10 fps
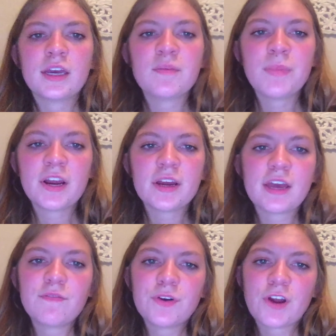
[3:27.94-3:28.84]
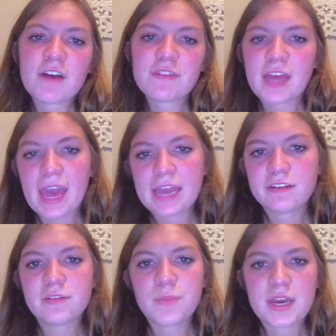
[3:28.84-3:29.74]
Comparing infographic A
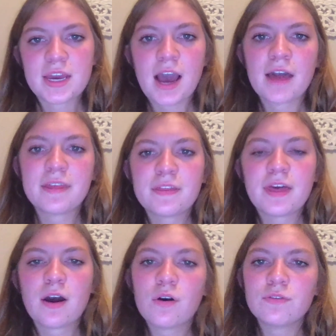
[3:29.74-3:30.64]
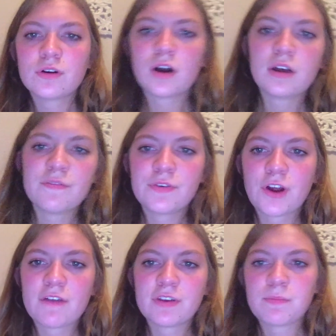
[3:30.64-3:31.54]
to B, I think that overall
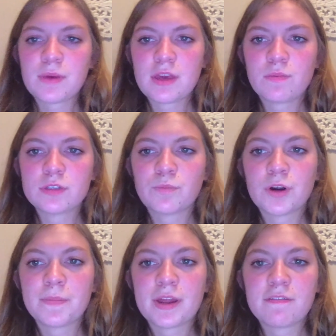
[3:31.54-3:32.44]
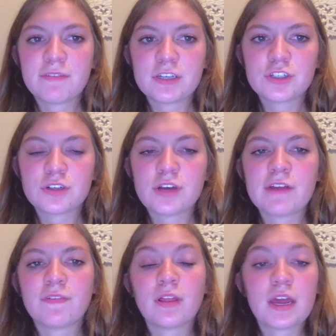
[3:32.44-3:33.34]
infographic B was more beneficial
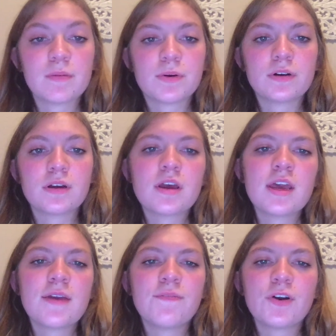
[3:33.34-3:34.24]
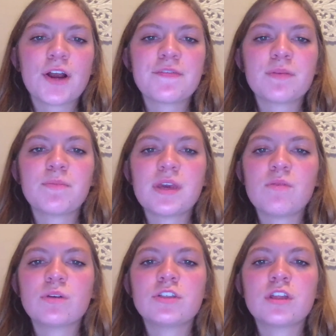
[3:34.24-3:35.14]
and relatable. Infographic B
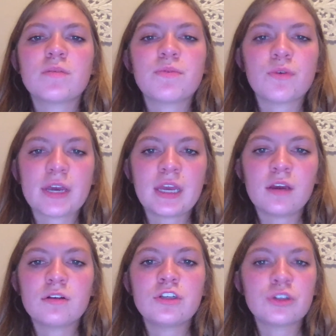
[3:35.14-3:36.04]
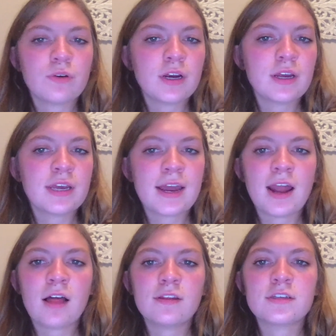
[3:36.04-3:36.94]
was to the point, short, yet
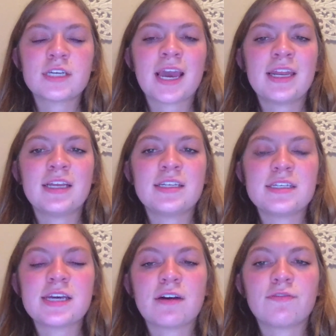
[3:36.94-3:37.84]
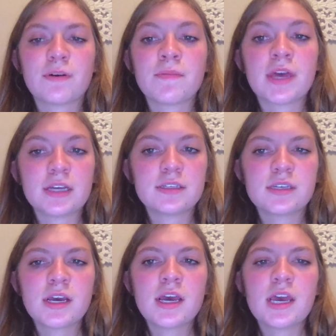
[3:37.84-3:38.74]
not losing any detail from this.
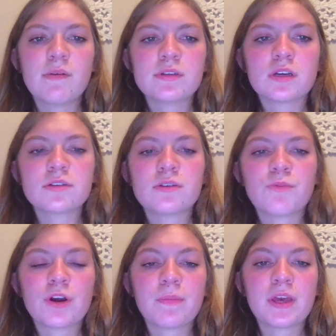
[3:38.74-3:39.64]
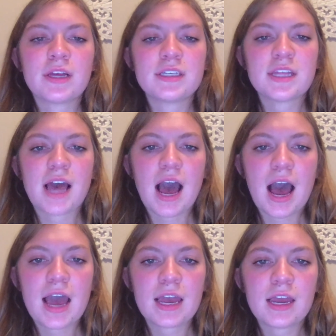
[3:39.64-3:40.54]
It was also more appealing to the
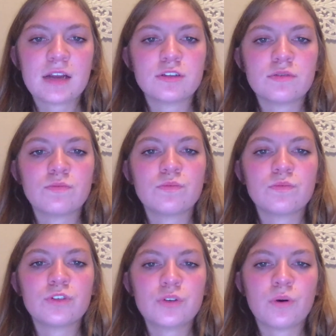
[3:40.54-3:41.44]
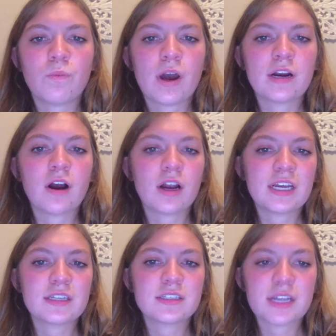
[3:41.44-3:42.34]
eye and to a wider
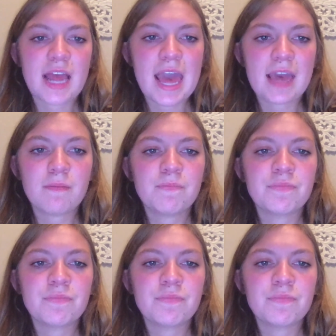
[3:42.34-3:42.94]
audience than A.